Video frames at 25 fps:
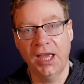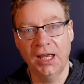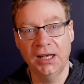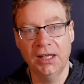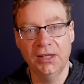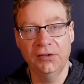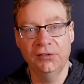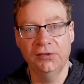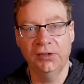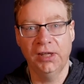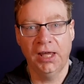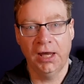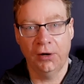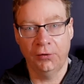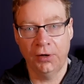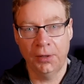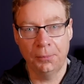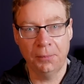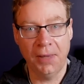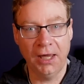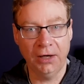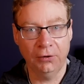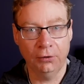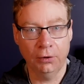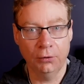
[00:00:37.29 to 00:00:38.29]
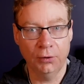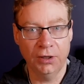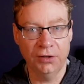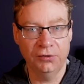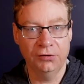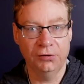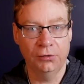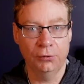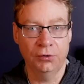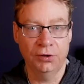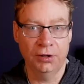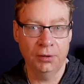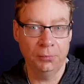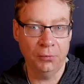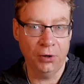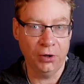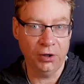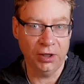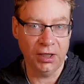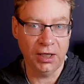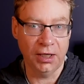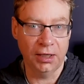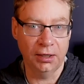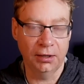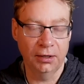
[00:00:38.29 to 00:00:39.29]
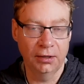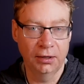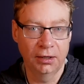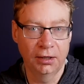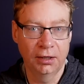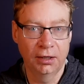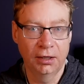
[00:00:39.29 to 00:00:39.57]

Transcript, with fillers: any scary macro issue in the market.